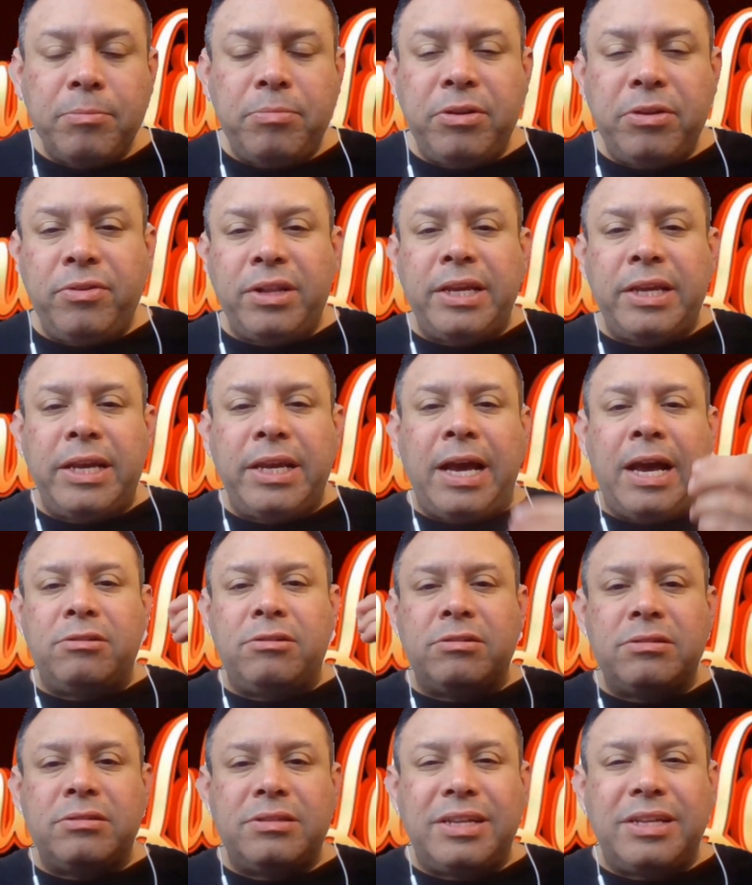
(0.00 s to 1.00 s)
but really
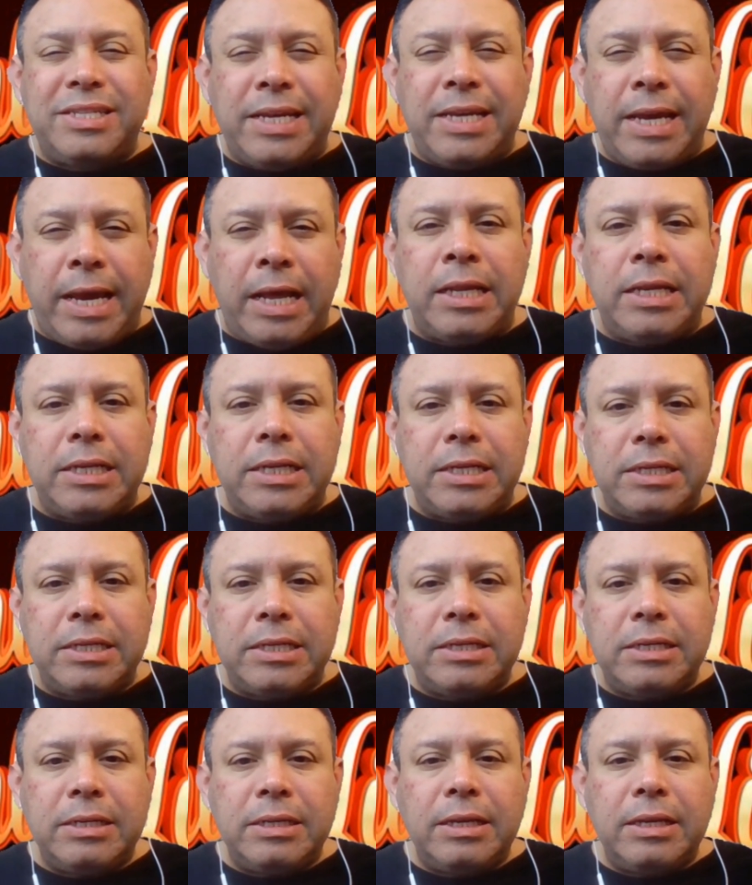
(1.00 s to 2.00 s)
honors the talent,
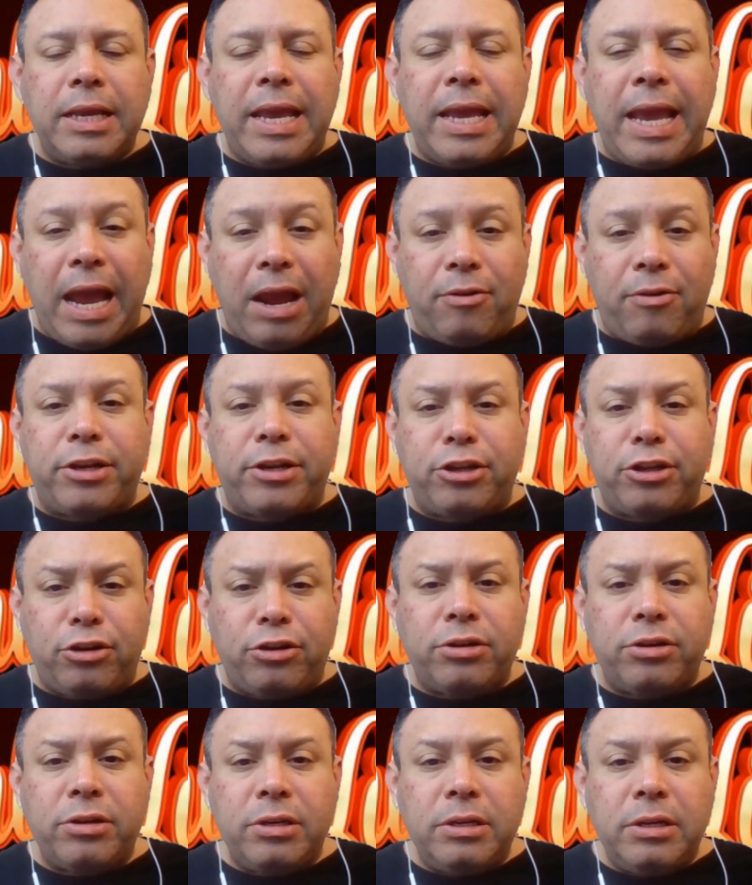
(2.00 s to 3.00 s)

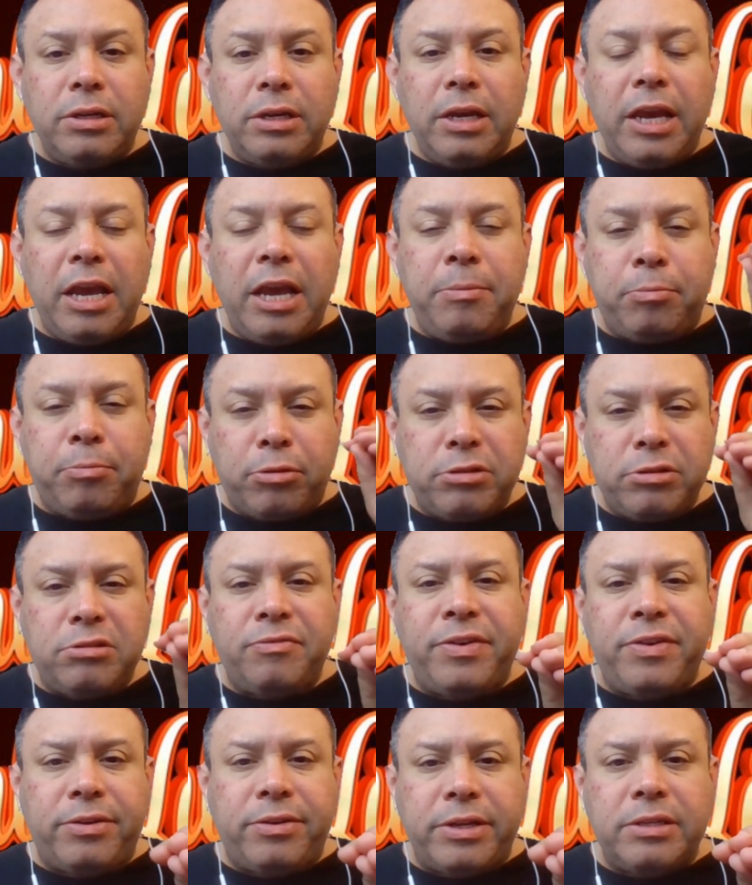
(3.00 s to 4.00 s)
character, and
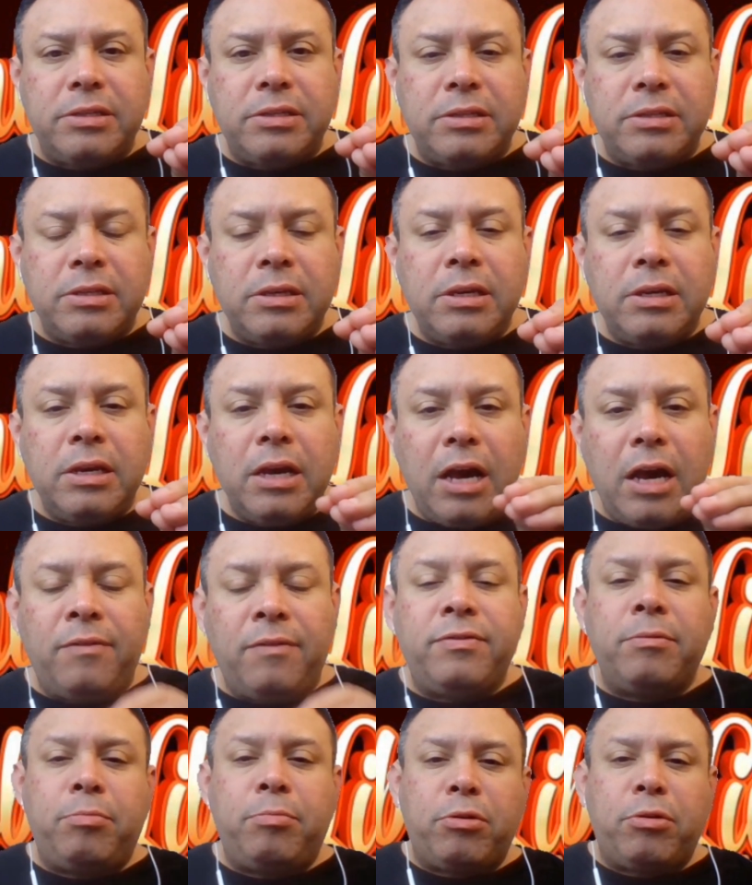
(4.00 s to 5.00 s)
perseverance
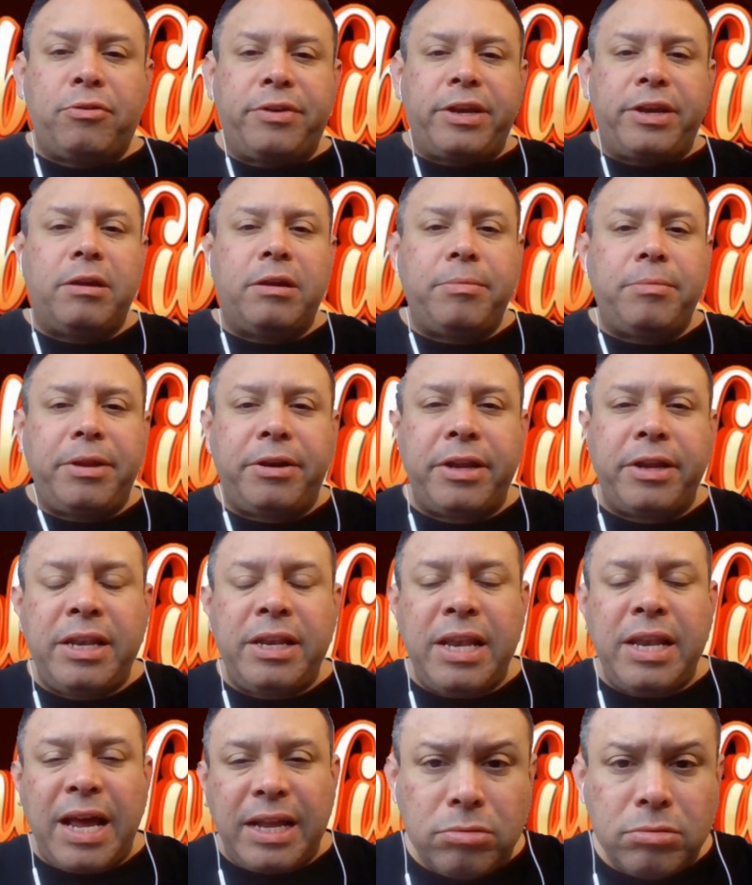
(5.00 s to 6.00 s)
of the Puerto Rican
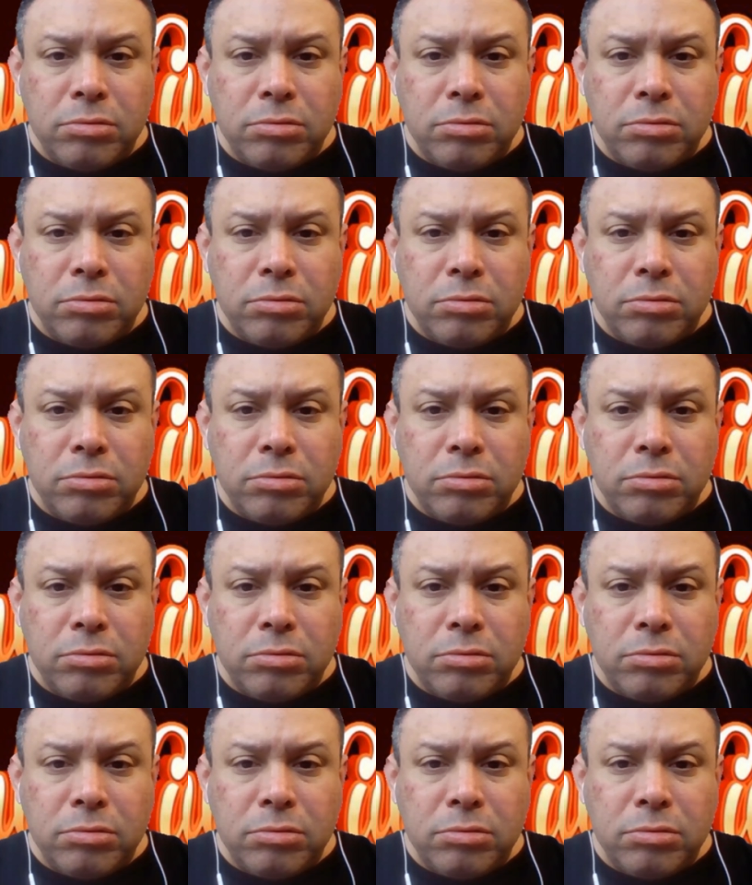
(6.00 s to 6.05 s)
community.